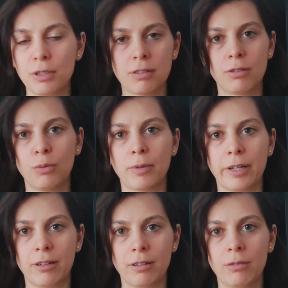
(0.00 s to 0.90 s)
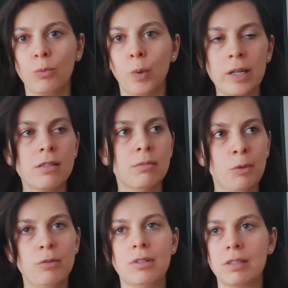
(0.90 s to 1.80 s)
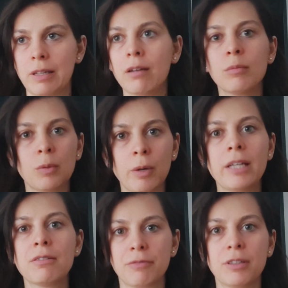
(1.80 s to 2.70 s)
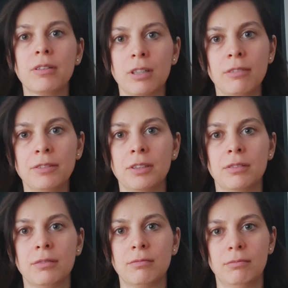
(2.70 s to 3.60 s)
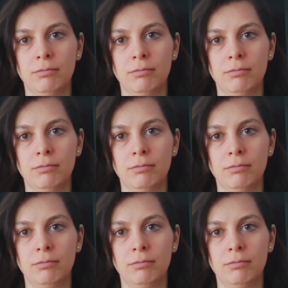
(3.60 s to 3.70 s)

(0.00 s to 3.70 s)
This one is a no-brainer. What is the most sustainable way to feel loved?